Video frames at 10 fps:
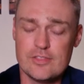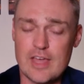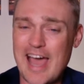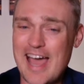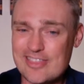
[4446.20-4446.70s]

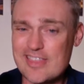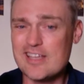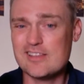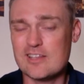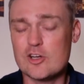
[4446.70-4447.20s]
I
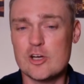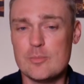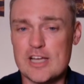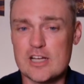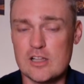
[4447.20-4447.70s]
think they're going to
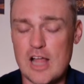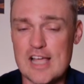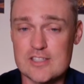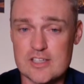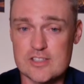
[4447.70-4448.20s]
be a
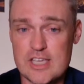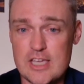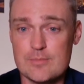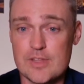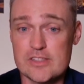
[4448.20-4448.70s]
classic
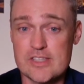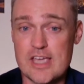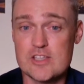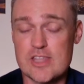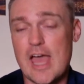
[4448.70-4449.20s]
team that
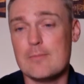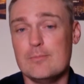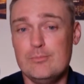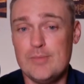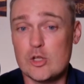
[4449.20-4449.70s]
takes that
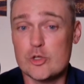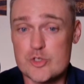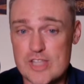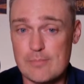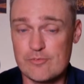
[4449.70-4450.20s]
middle
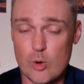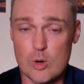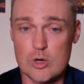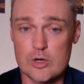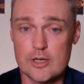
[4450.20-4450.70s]
step
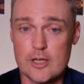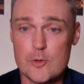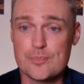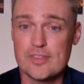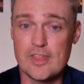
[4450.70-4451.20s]
forward.
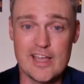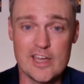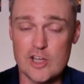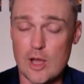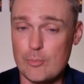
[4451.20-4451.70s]
They
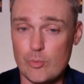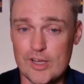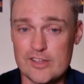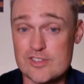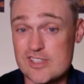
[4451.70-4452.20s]
end up
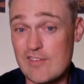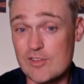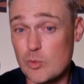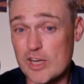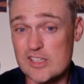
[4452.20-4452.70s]
with
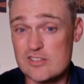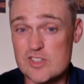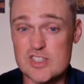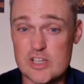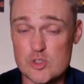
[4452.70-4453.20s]
7 wins,
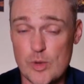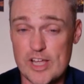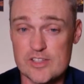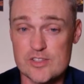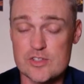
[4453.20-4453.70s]
6
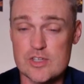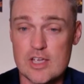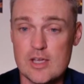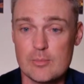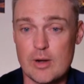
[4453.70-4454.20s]
wins,
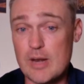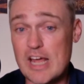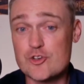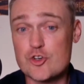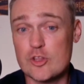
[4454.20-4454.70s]
but I'm not
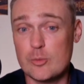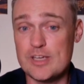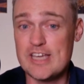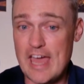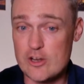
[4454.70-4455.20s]
sure they'll be
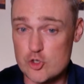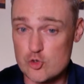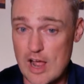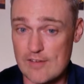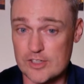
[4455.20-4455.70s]

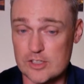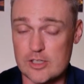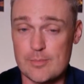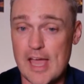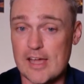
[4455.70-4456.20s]
catastrophically
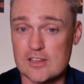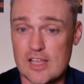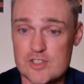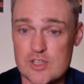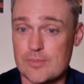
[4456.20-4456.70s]
bad
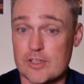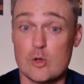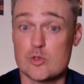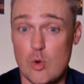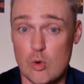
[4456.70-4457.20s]
unless something
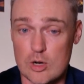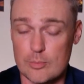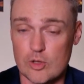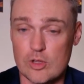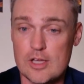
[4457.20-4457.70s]
goes
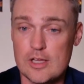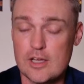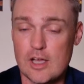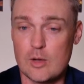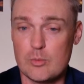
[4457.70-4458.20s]
horrible
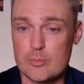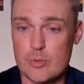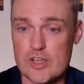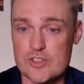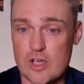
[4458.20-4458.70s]
with
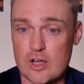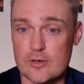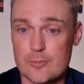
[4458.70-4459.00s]
Bryce Young.